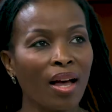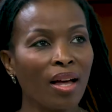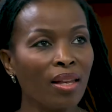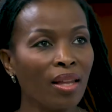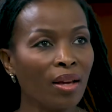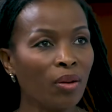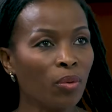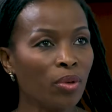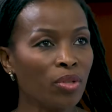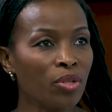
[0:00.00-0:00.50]
I
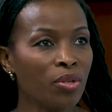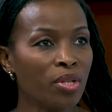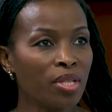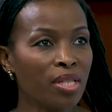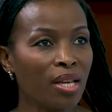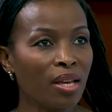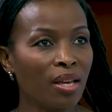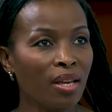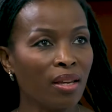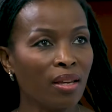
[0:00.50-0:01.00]
like what you're
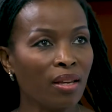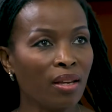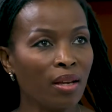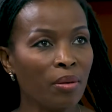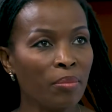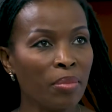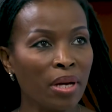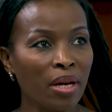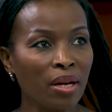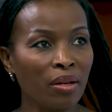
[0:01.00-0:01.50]
saying
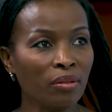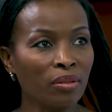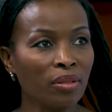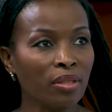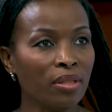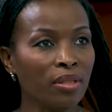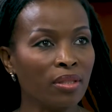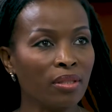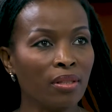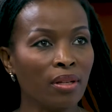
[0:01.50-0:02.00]

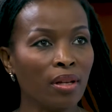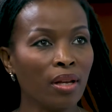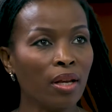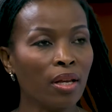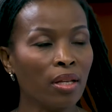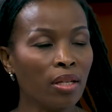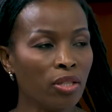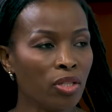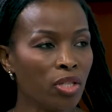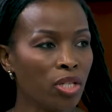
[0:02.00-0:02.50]
about
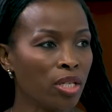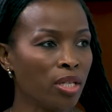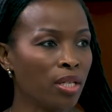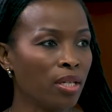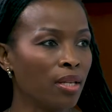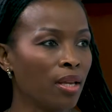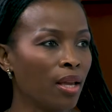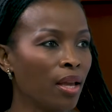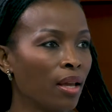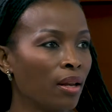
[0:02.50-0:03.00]

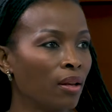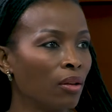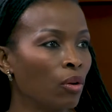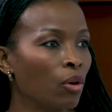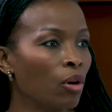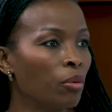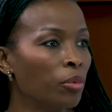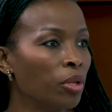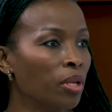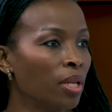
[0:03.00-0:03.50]
energy and
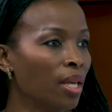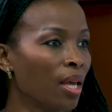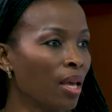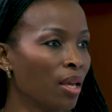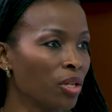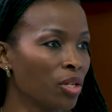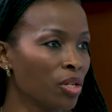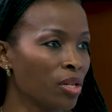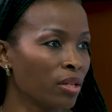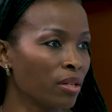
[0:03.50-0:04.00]

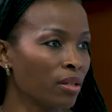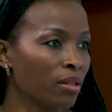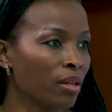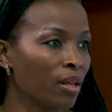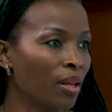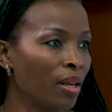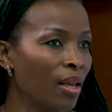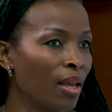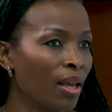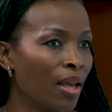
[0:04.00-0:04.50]
communication
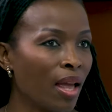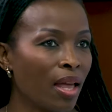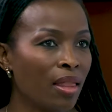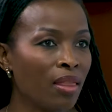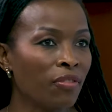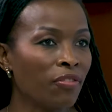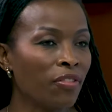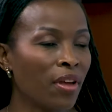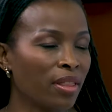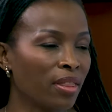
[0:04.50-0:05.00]
and
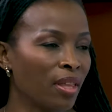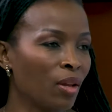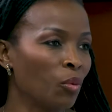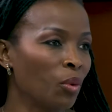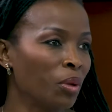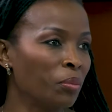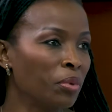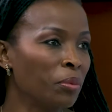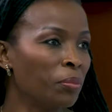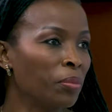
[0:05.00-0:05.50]
the fact that
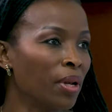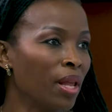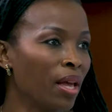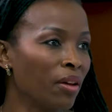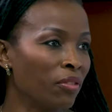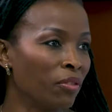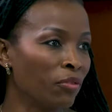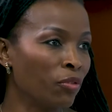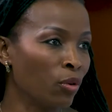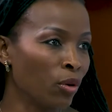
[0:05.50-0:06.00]
when people
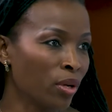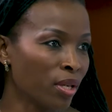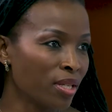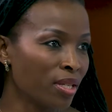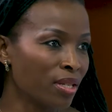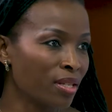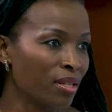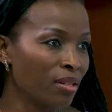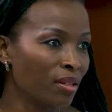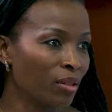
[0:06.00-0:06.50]
have a
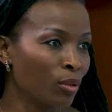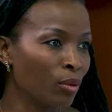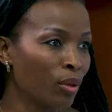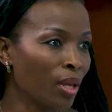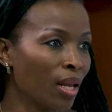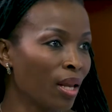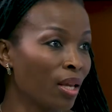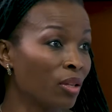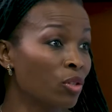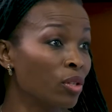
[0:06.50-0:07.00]
voice, you
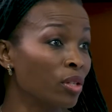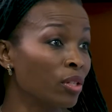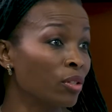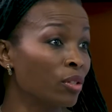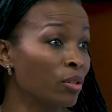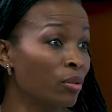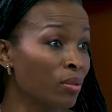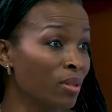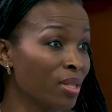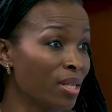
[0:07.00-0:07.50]
can actually
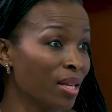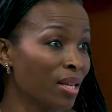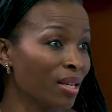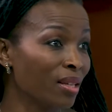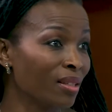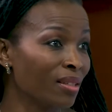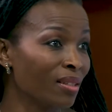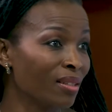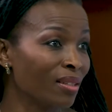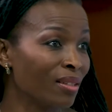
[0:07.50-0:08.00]
use
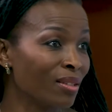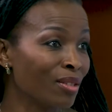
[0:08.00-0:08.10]
that.